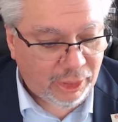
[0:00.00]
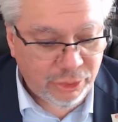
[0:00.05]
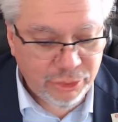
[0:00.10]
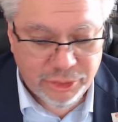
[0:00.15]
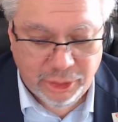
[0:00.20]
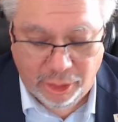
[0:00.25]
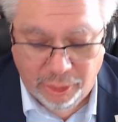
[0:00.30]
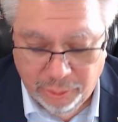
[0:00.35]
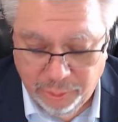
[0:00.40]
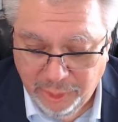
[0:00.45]

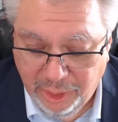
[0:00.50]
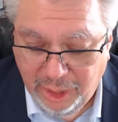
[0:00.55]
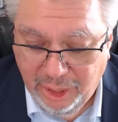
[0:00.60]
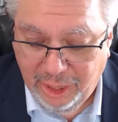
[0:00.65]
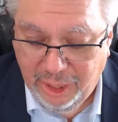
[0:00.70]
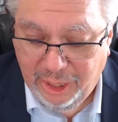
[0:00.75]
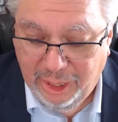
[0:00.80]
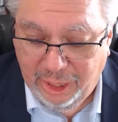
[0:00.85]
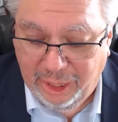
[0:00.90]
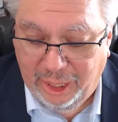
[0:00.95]
So
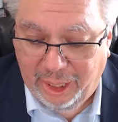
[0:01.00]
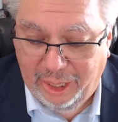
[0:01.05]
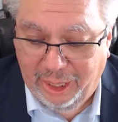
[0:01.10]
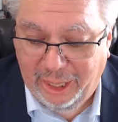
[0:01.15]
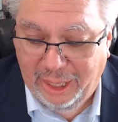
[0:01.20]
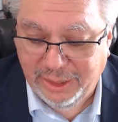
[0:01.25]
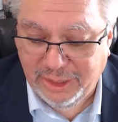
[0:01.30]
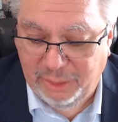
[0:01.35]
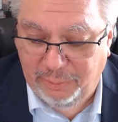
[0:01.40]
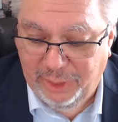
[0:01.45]

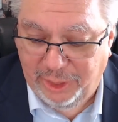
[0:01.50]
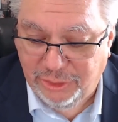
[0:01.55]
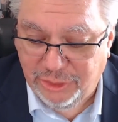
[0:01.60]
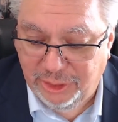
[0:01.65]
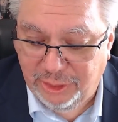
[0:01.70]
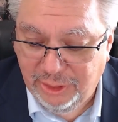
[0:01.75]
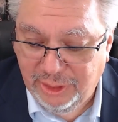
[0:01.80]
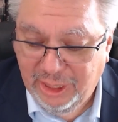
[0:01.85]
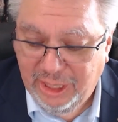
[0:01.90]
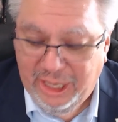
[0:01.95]
as I
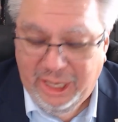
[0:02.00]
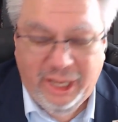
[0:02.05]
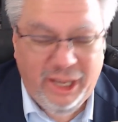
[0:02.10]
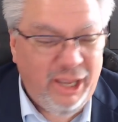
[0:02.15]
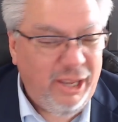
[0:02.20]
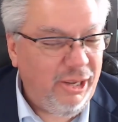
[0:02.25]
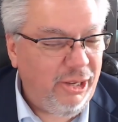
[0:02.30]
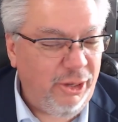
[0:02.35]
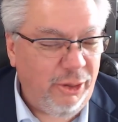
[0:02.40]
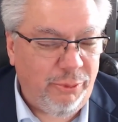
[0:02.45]
mentioned,
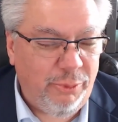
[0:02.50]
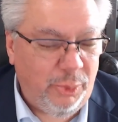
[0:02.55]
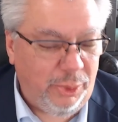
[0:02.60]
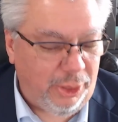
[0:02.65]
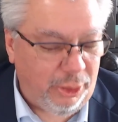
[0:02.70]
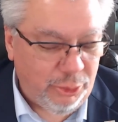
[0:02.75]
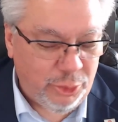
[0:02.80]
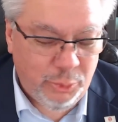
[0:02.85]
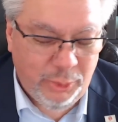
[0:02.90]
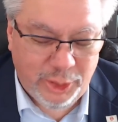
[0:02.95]

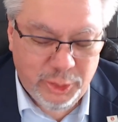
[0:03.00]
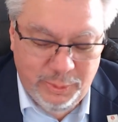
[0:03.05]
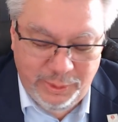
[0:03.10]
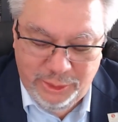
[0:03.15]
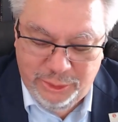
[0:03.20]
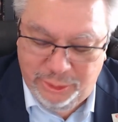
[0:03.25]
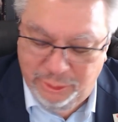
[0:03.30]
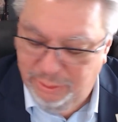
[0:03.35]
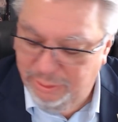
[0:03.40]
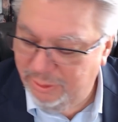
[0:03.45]
with our
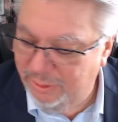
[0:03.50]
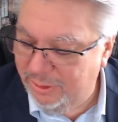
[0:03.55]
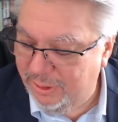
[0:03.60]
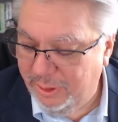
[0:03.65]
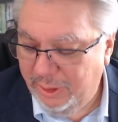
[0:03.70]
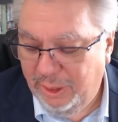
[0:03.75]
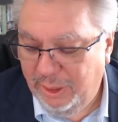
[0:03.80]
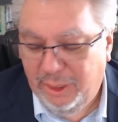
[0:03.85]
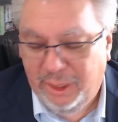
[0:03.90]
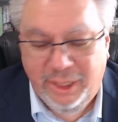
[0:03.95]
SWGSB
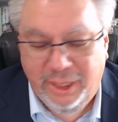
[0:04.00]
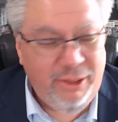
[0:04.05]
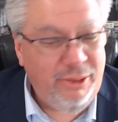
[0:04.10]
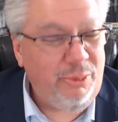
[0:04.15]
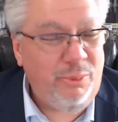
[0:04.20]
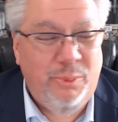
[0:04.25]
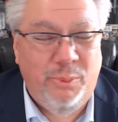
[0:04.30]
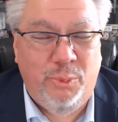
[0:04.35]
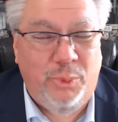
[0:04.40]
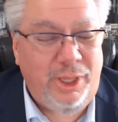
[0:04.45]
students,
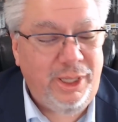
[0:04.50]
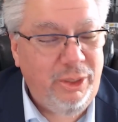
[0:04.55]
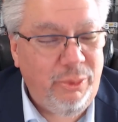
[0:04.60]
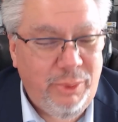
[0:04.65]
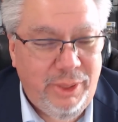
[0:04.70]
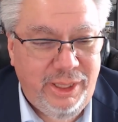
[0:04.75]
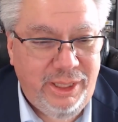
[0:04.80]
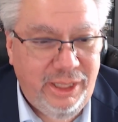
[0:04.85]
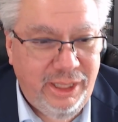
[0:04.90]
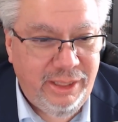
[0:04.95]
what do you
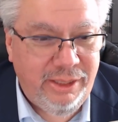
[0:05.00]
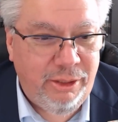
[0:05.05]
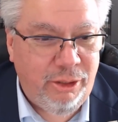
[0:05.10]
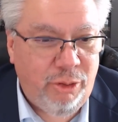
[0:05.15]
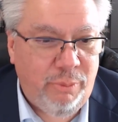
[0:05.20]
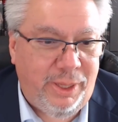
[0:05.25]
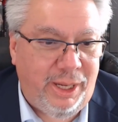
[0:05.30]
really need to know